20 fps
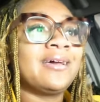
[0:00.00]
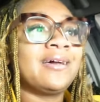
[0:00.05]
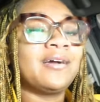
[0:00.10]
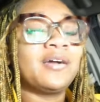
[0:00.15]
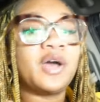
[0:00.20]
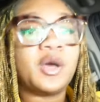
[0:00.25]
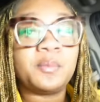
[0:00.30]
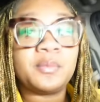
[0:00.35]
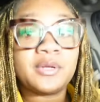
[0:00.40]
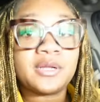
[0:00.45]
a
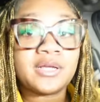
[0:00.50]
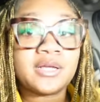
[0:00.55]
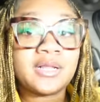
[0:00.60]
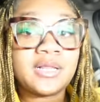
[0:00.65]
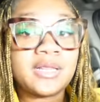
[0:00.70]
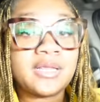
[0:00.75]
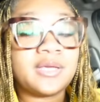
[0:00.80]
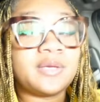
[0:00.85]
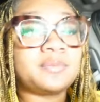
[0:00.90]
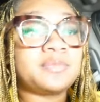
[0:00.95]
couple of
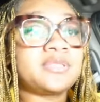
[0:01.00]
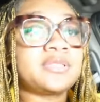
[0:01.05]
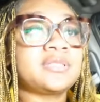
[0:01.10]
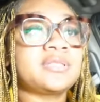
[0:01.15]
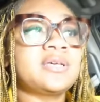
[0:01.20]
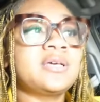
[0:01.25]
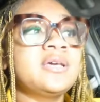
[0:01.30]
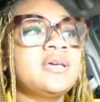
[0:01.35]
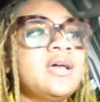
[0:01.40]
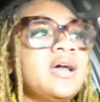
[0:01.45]

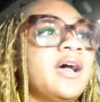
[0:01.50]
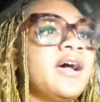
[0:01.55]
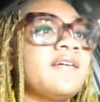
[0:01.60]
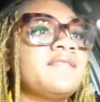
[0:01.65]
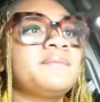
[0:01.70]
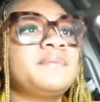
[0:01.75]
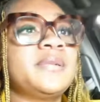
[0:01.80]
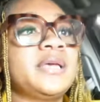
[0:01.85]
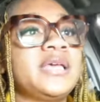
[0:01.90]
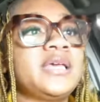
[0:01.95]
clips
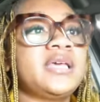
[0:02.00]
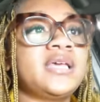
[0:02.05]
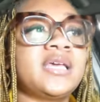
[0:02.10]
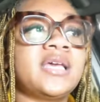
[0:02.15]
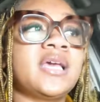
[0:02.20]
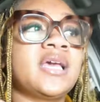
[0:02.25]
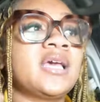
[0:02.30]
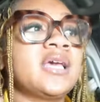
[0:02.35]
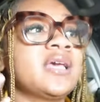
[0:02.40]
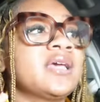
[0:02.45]
of
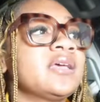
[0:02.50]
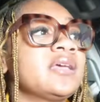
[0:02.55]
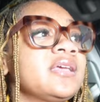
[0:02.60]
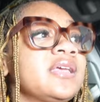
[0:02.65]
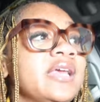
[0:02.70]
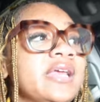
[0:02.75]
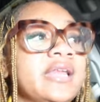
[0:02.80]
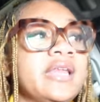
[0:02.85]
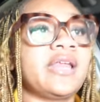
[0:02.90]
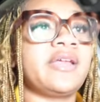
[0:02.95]
me
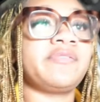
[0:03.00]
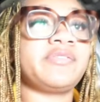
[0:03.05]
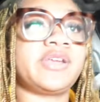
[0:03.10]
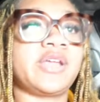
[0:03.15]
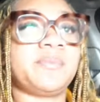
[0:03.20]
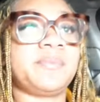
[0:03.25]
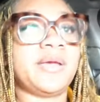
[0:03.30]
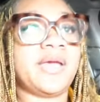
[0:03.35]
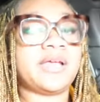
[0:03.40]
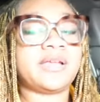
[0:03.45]
getting
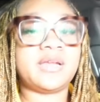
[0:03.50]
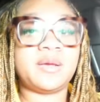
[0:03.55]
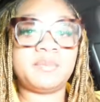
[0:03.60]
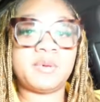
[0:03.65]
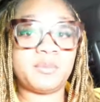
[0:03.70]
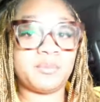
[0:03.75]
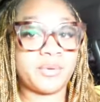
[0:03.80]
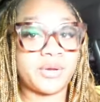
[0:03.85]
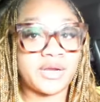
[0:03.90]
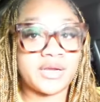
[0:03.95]
everything packed up
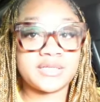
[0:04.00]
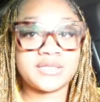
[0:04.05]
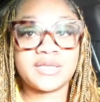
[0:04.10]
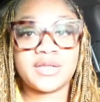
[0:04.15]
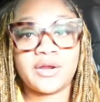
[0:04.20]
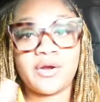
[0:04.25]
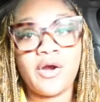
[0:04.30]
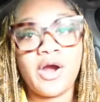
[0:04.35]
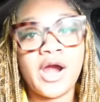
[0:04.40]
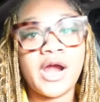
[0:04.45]
and bringing it to
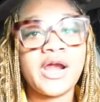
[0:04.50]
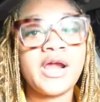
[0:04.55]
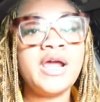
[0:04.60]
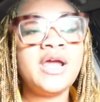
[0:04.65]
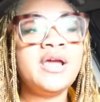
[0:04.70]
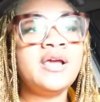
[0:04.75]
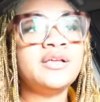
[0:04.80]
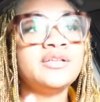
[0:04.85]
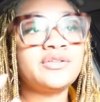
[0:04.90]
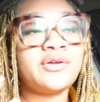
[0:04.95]
the car.
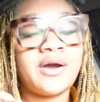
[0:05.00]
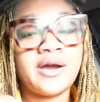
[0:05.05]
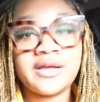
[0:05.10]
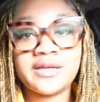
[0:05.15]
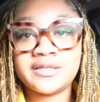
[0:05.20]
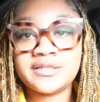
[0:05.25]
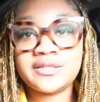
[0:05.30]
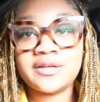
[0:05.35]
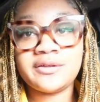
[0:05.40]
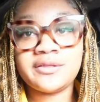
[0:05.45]
So I'll
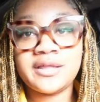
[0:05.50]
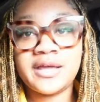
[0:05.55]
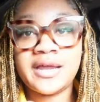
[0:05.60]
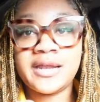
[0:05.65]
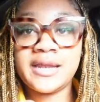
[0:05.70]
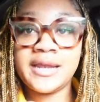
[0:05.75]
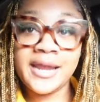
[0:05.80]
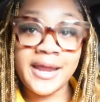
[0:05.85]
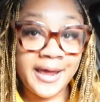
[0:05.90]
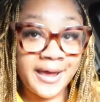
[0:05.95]
insert
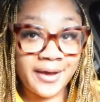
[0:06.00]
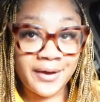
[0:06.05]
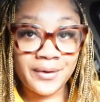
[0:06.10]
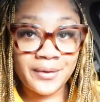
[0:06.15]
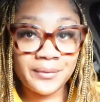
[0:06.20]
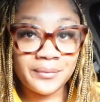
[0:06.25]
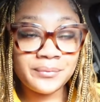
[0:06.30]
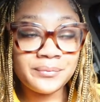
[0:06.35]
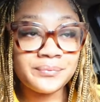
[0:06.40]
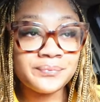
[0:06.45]
that
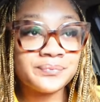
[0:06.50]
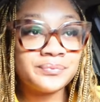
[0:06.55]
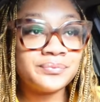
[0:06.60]
now.